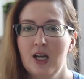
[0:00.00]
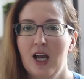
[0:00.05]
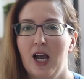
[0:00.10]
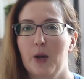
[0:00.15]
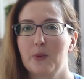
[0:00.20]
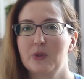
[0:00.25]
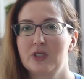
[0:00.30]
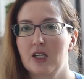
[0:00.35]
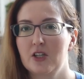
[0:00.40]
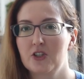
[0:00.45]

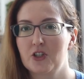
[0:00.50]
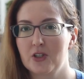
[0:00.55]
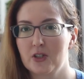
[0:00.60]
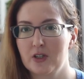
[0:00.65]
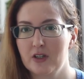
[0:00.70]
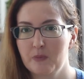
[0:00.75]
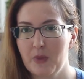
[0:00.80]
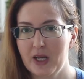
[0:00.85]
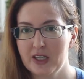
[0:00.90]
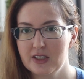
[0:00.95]
I was
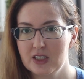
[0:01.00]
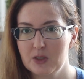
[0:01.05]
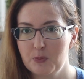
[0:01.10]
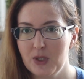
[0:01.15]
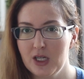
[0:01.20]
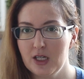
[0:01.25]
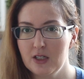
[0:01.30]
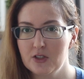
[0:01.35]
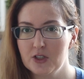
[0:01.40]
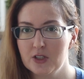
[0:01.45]
unsure of my
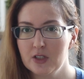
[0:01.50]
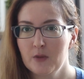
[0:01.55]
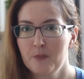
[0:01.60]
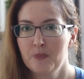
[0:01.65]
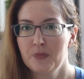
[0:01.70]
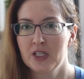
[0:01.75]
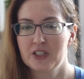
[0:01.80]
speech.